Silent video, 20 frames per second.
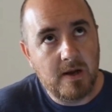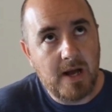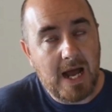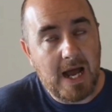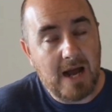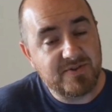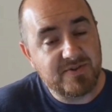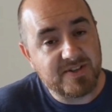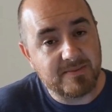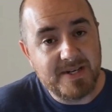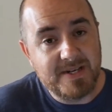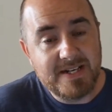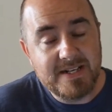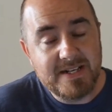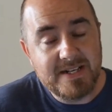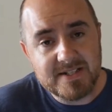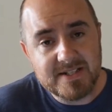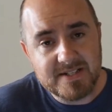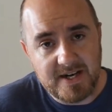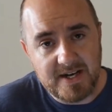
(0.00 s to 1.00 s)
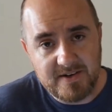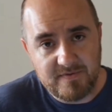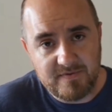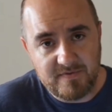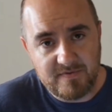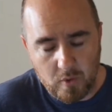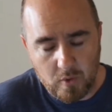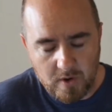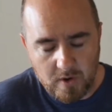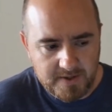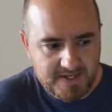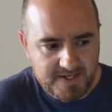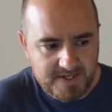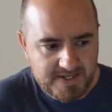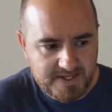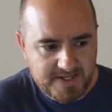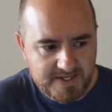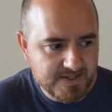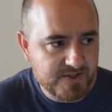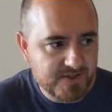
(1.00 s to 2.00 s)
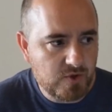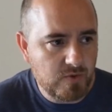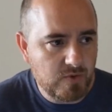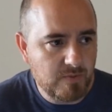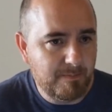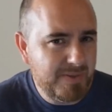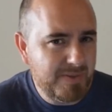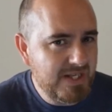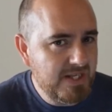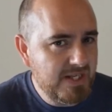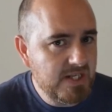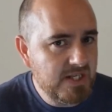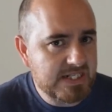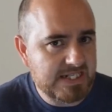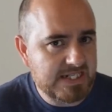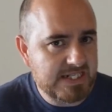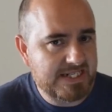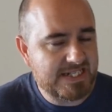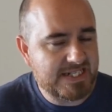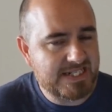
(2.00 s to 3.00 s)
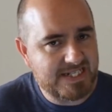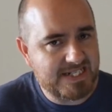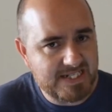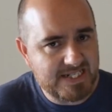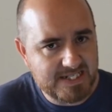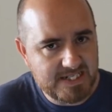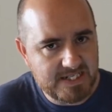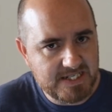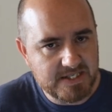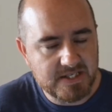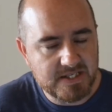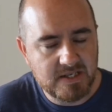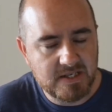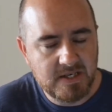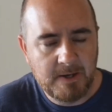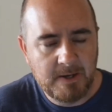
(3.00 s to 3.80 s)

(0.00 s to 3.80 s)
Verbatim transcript: have some insight for is to be consistent